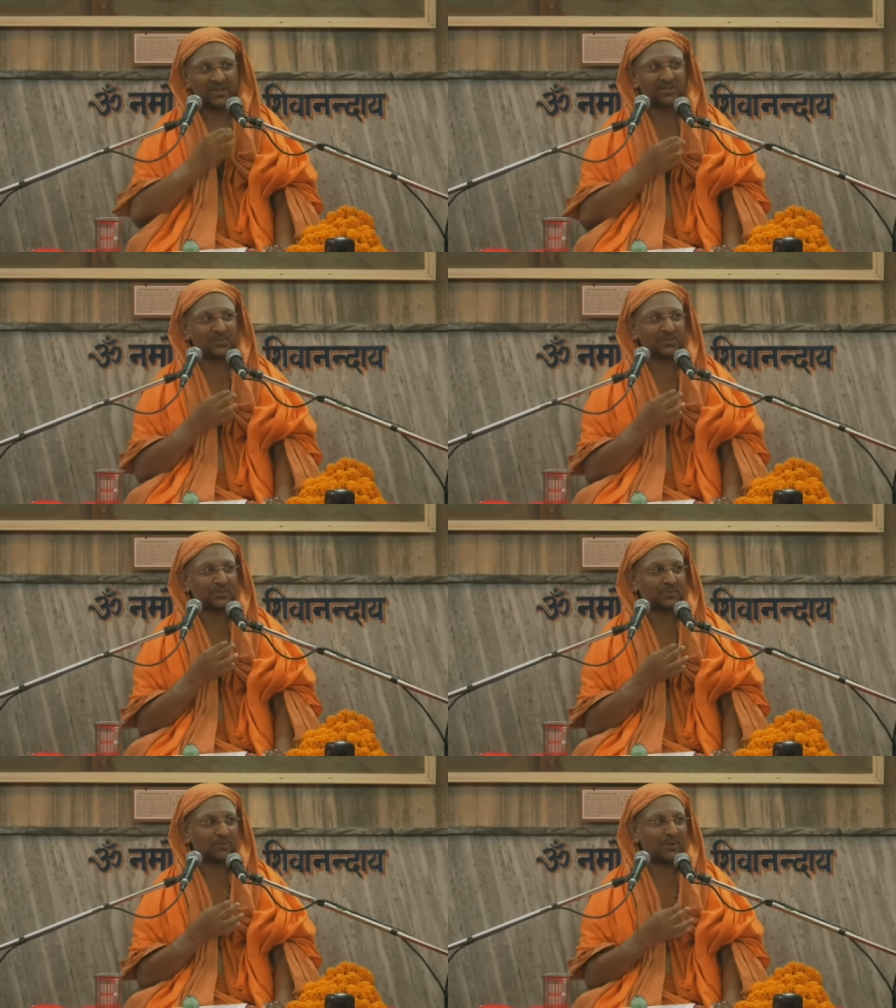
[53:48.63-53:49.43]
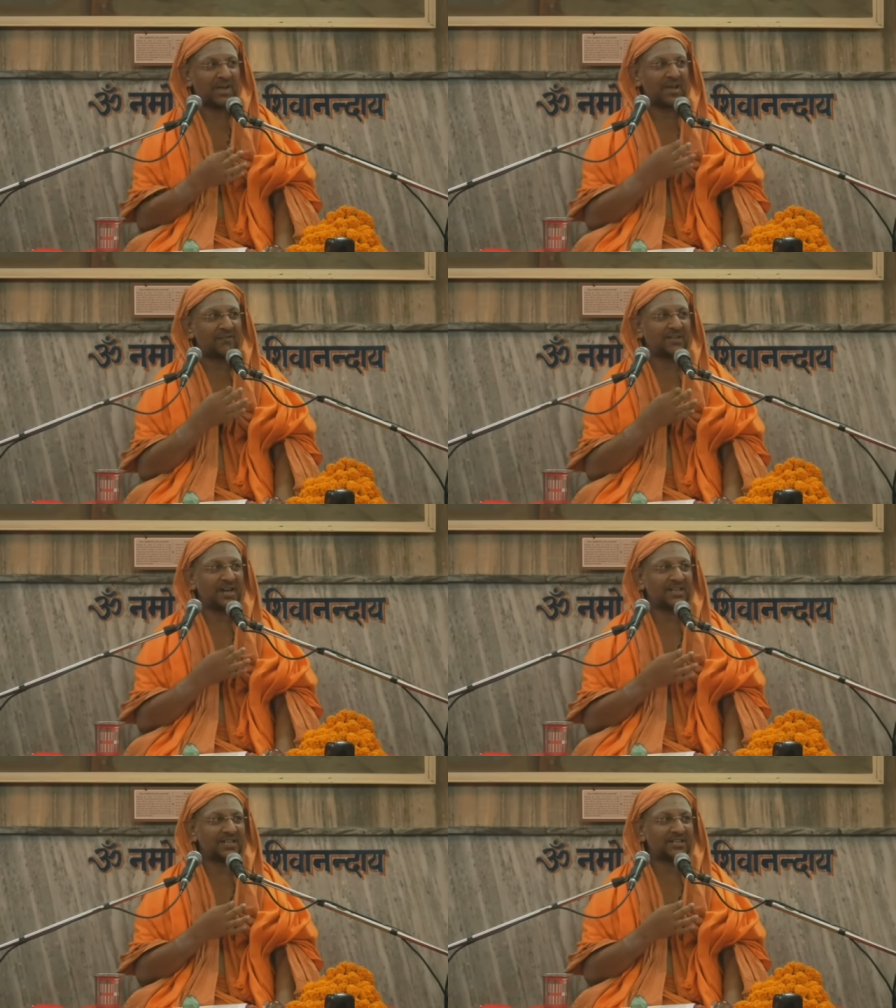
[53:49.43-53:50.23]
and pay our
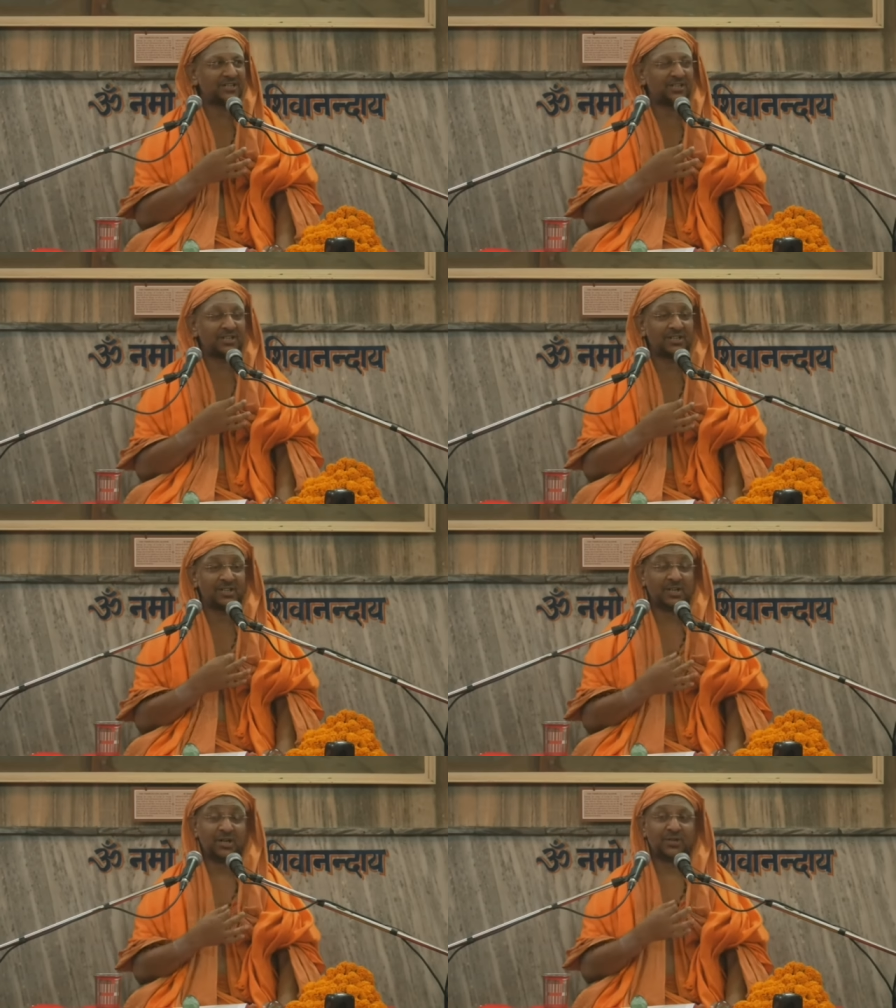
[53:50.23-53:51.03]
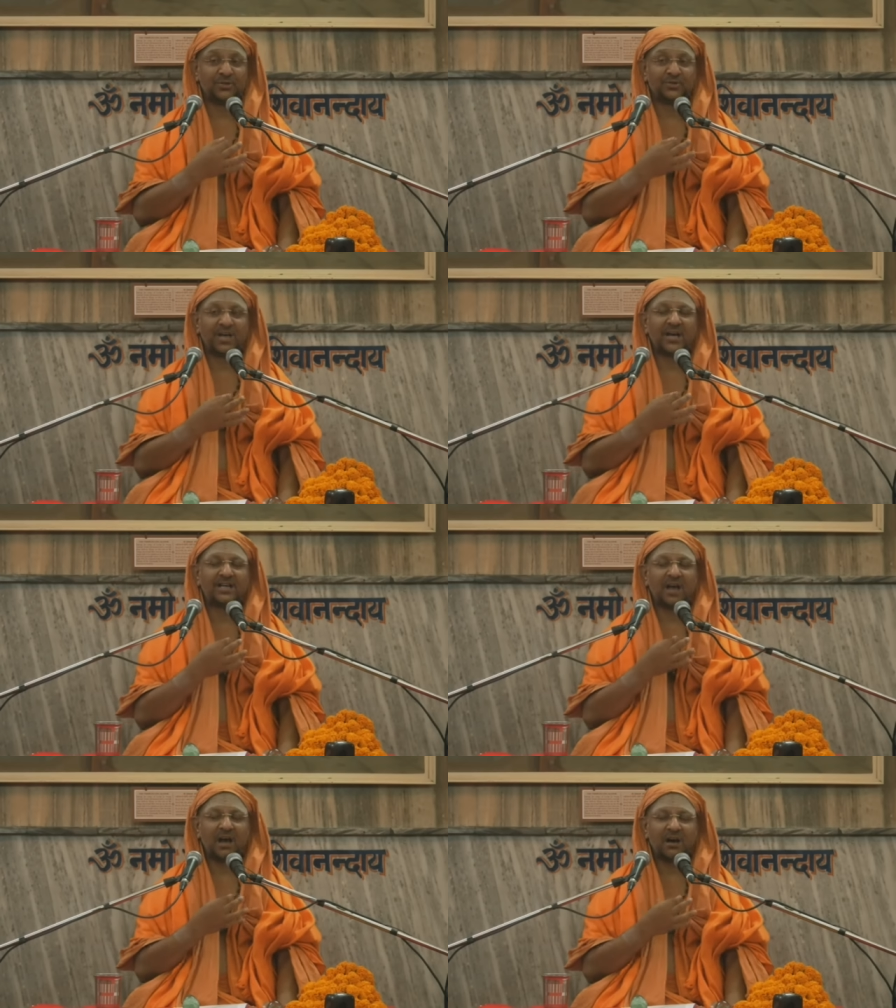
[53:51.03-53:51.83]
attention to
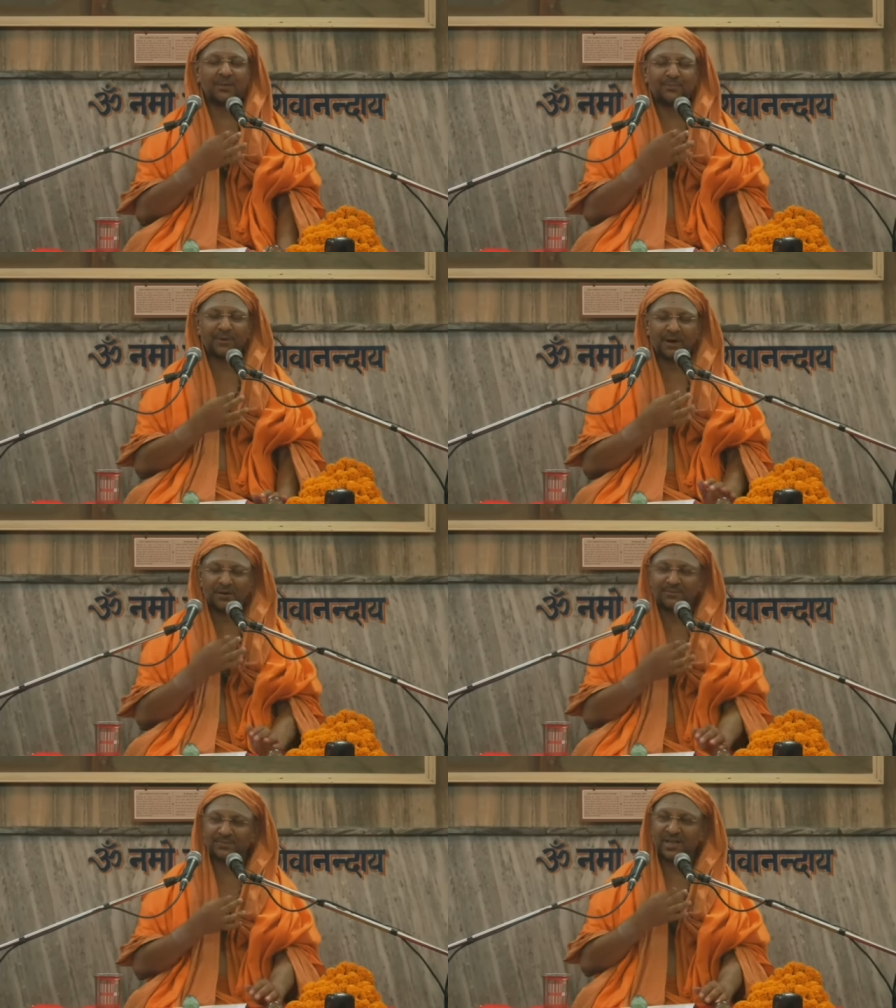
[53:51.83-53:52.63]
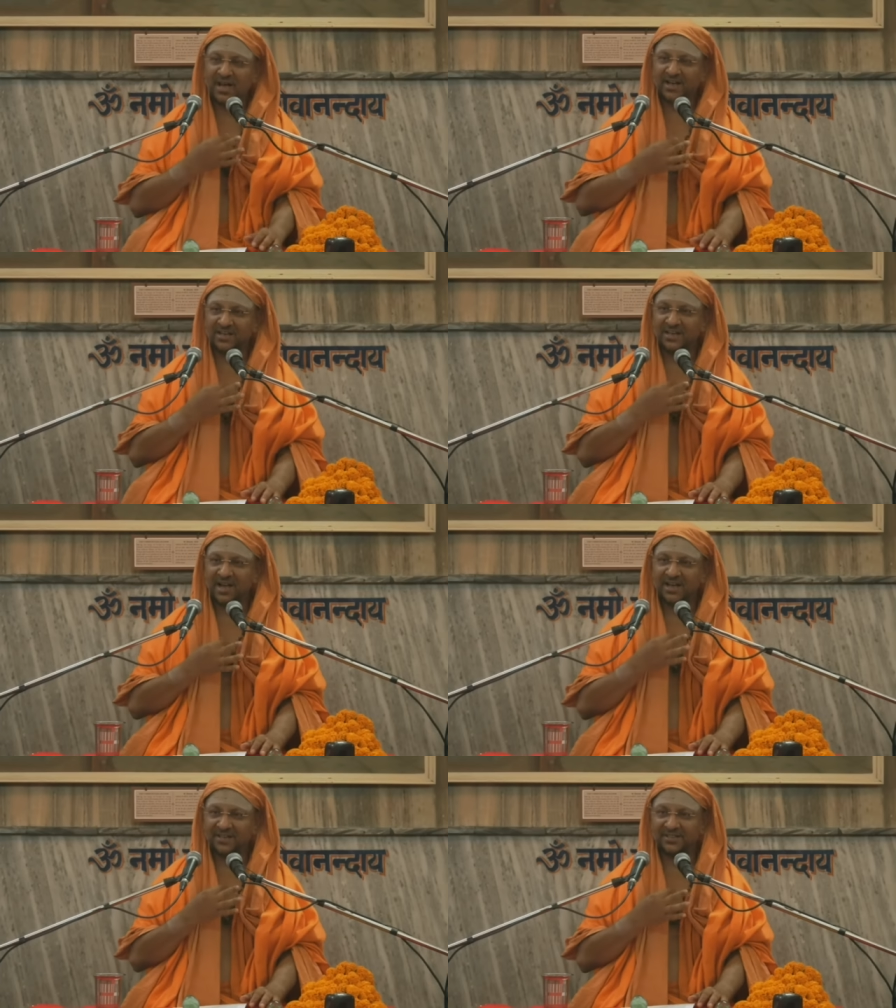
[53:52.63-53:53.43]
that aham, aham, the I,
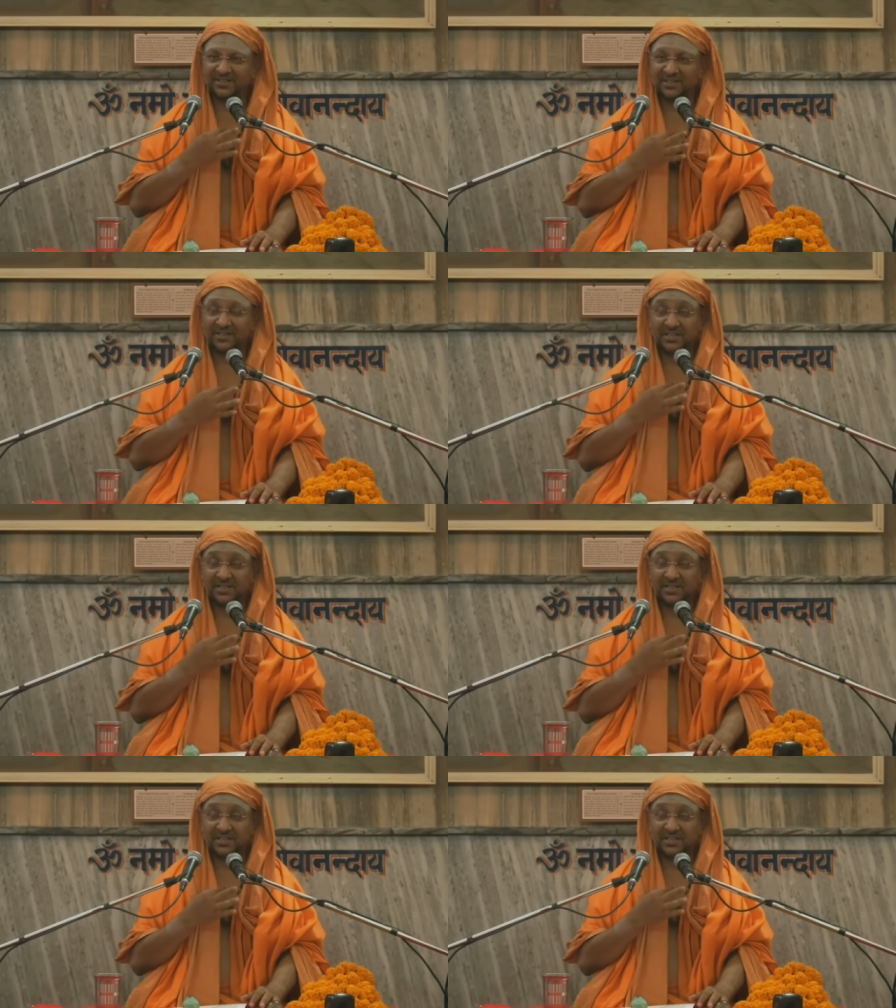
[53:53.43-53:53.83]
I,